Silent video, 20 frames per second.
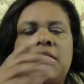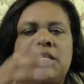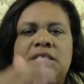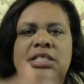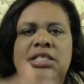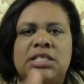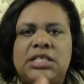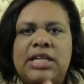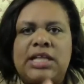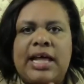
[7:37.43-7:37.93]

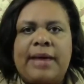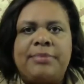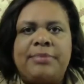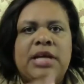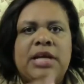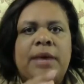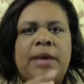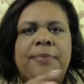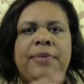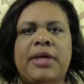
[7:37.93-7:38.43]
because this
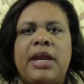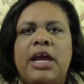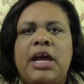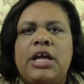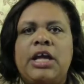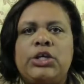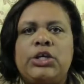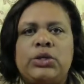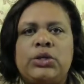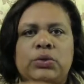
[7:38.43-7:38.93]
laptop
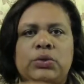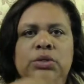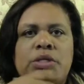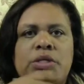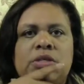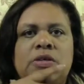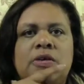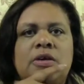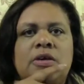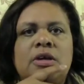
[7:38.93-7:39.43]
that I
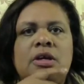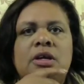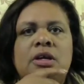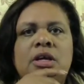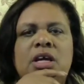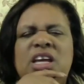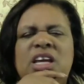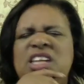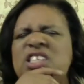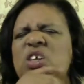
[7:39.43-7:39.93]
use
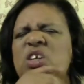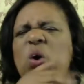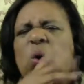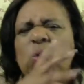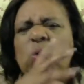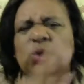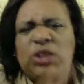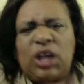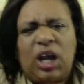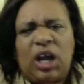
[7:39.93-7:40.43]
is
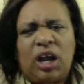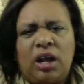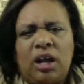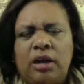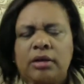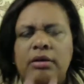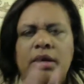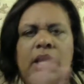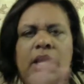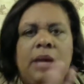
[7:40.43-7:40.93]

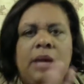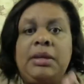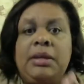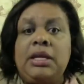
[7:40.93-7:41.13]
older.